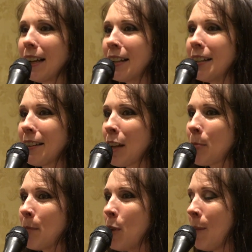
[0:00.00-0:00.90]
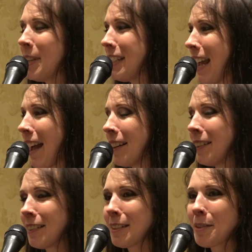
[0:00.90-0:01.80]
I need to thank my mom and
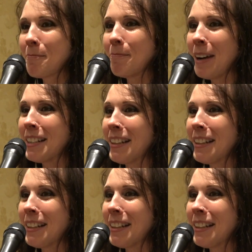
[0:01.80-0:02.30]
dad. My